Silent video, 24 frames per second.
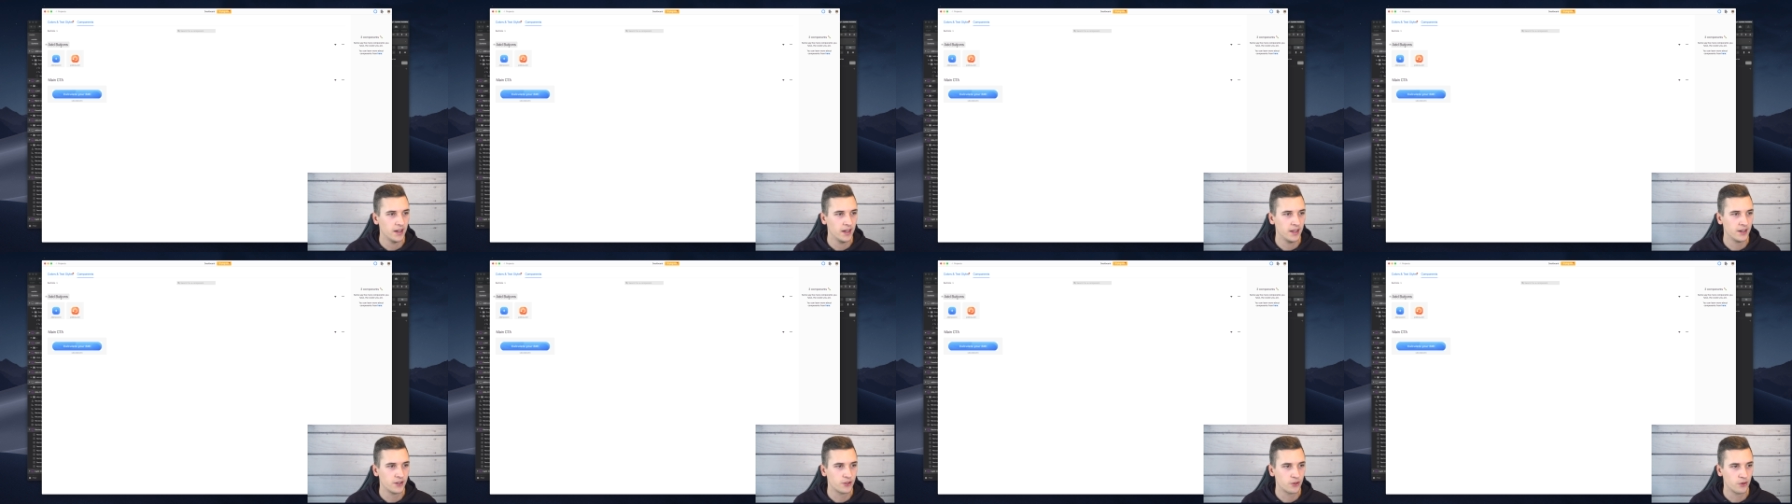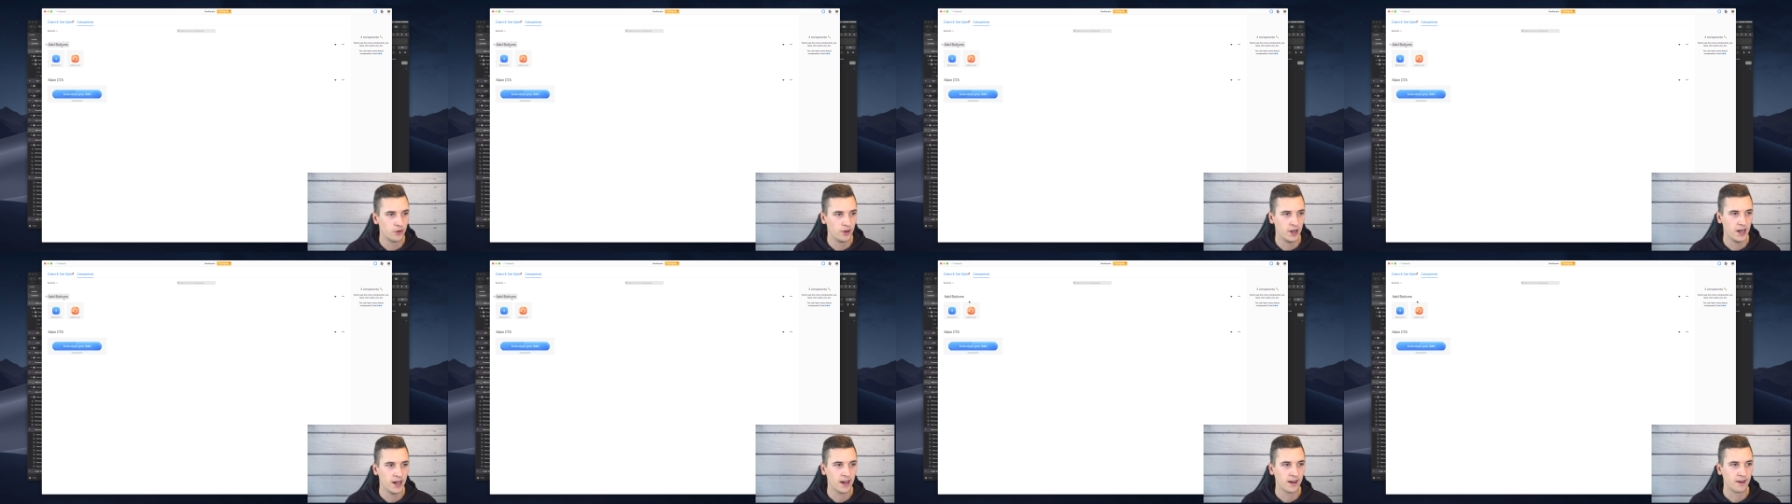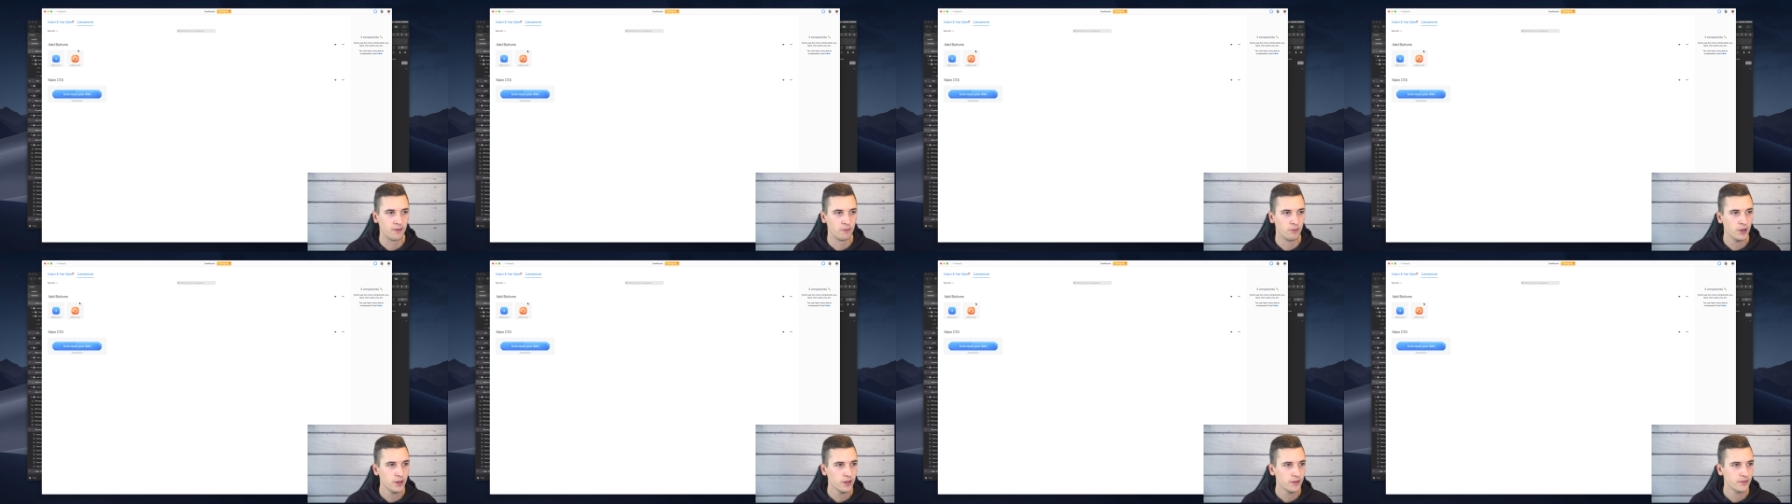and
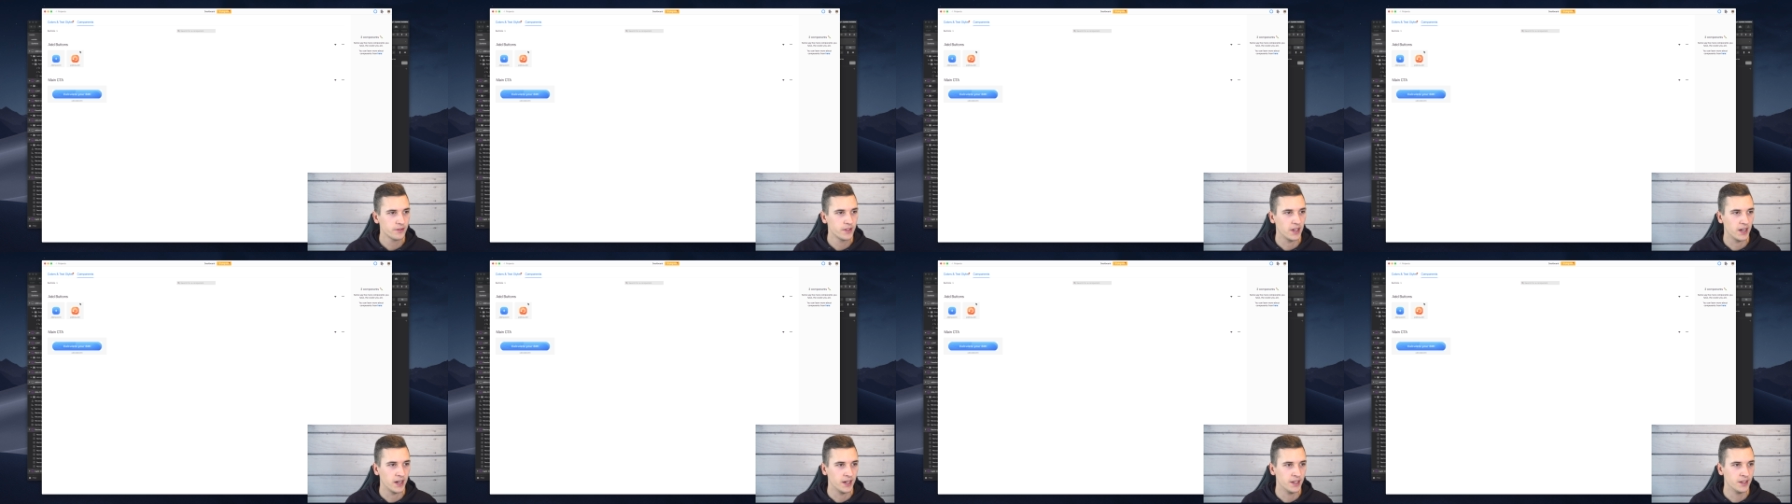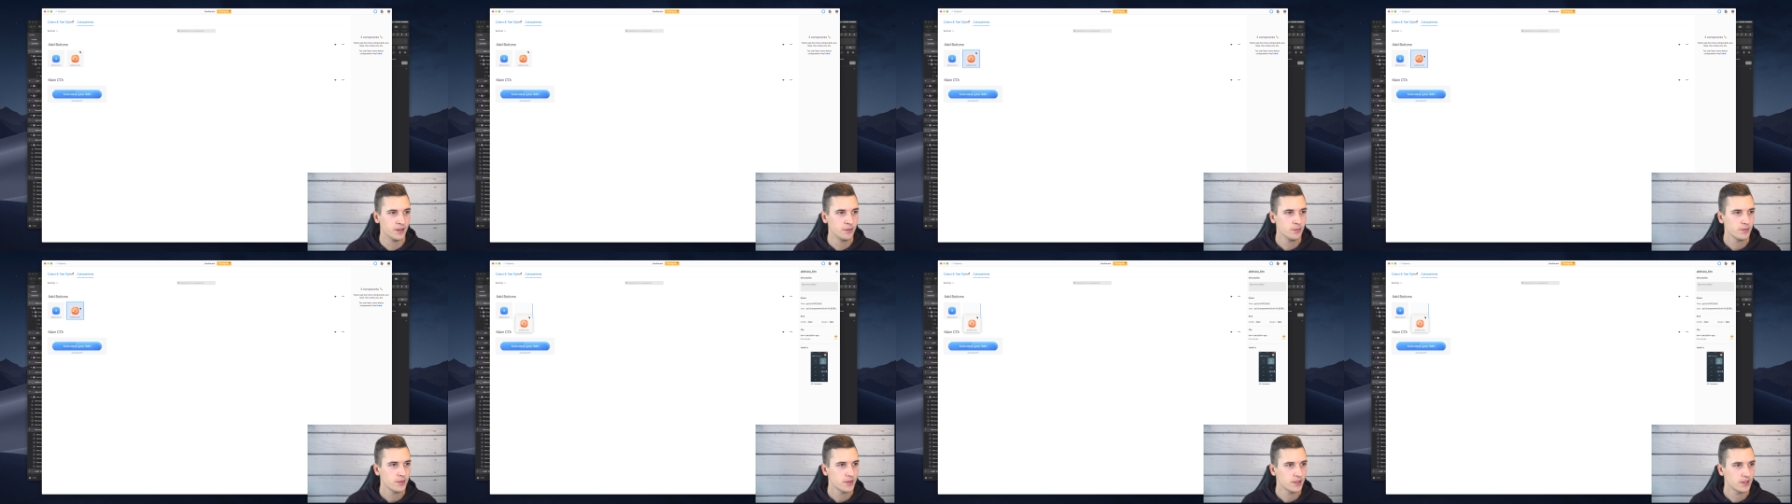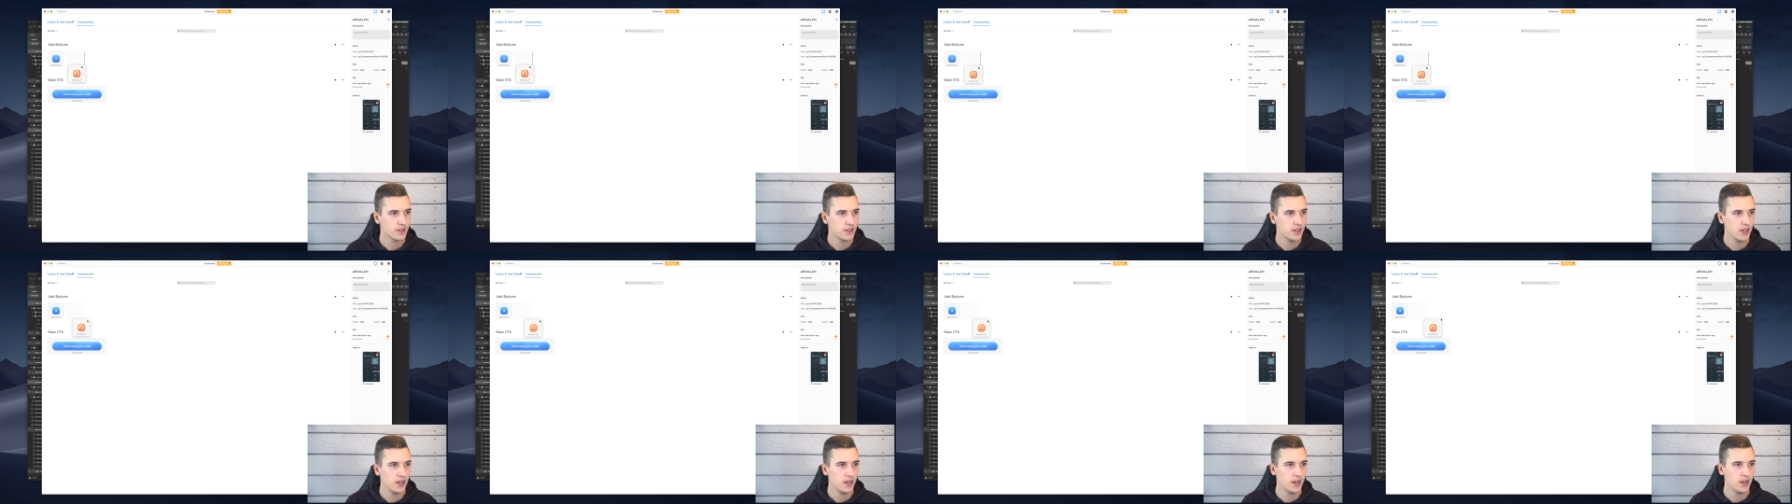drag one of the items